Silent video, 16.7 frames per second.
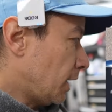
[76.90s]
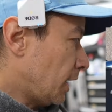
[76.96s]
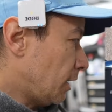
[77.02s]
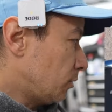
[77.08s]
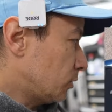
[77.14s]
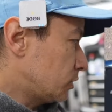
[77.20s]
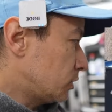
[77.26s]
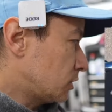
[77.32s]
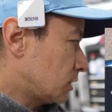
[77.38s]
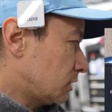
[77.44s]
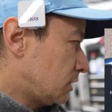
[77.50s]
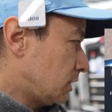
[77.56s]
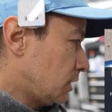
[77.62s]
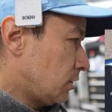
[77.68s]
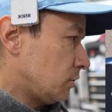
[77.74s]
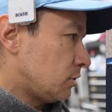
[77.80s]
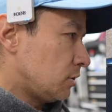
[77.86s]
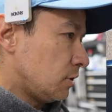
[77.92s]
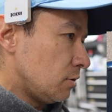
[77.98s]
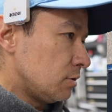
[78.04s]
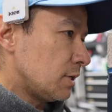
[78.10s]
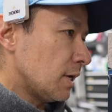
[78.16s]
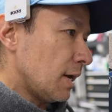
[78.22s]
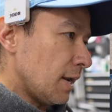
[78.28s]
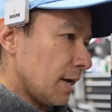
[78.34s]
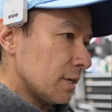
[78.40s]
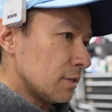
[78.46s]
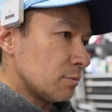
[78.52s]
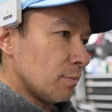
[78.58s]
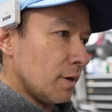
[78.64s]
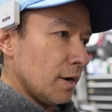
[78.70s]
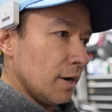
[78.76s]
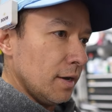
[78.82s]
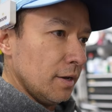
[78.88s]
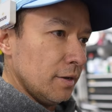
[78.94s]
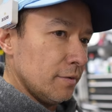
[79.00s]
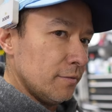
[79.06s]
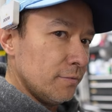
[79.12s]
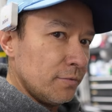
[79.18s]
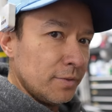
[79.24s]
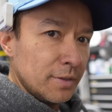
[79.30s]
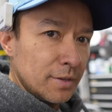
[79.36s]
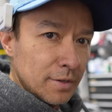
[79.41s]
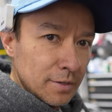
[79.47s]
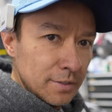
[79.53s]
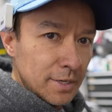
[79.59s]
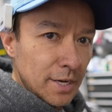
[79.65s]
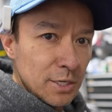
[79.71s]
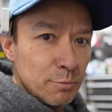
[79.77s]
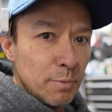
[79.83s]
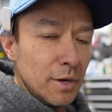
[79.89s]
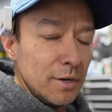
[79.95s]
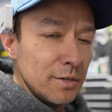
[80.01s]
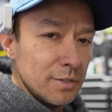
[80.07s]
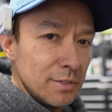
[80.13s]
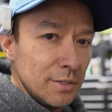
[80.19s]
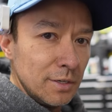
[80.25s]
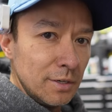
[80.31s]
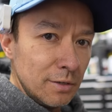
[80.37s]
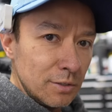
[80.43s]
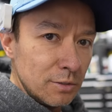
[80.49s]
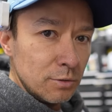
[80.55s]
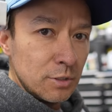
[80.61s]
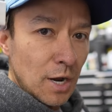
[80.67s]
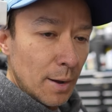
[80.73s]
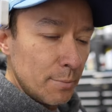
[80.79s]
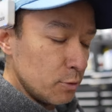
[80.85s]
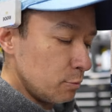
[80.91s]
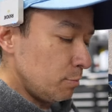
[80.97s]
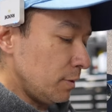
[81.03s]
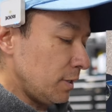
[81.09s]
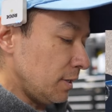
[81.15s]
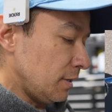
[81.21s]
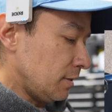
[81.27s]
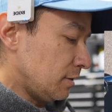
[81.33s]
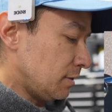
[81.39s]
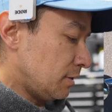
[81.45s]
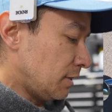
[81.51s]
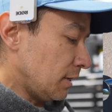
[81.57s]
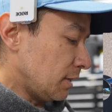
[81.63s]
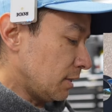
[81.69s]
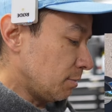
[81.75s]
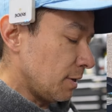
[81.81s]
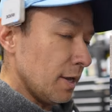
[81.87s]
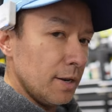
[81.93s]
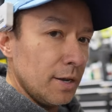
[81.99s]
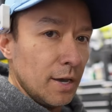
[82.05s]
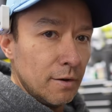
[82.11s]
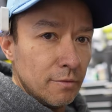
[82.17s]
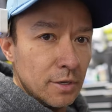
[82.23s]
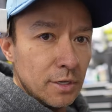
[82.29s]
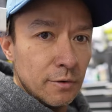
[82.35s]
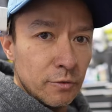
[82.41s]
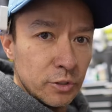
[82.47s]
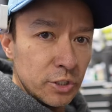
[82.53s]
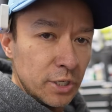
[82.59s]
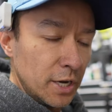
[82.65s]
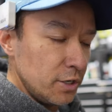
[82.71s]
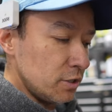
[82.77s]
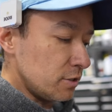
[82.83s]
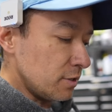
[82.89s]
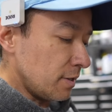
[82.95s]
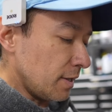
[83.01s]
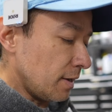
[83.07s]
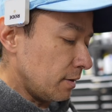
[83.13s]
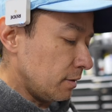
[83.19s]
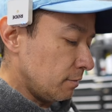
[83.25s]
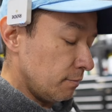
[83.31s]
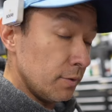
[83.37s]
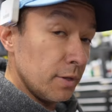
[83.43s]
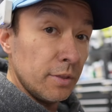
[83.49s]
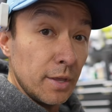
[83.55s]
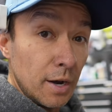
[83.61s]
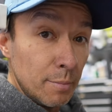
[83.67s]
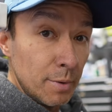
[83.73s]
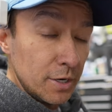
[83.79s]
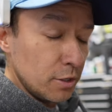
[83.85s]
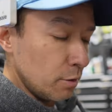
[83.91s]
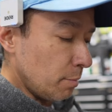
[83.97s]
I will just continue to use that as my test bed to see top speed that I'm getting out of the different changes that I make to the